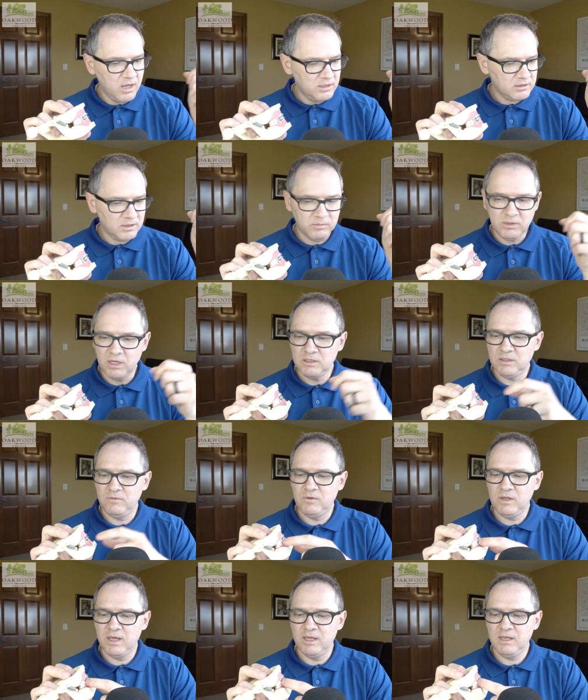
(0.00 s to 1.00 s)
Sometimes if
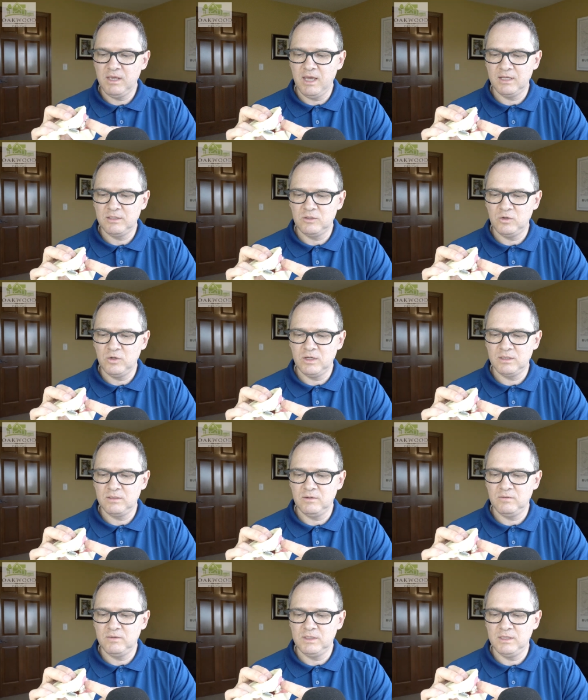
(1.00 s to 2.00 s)
you can get to it
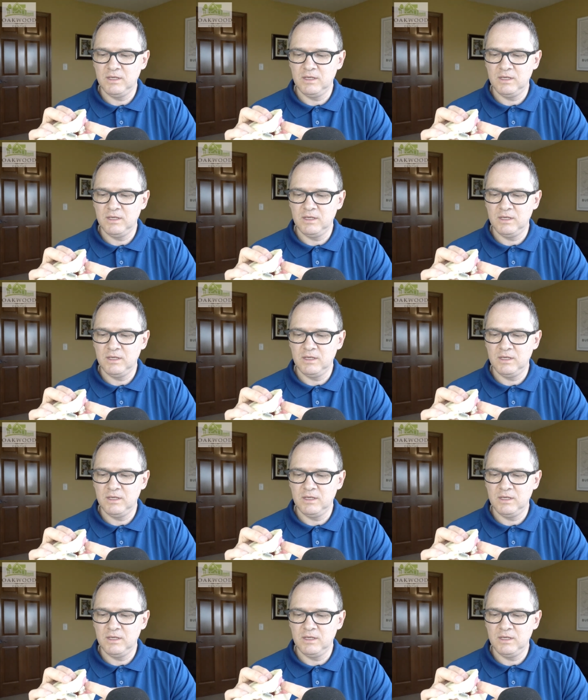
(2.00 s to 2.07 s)
with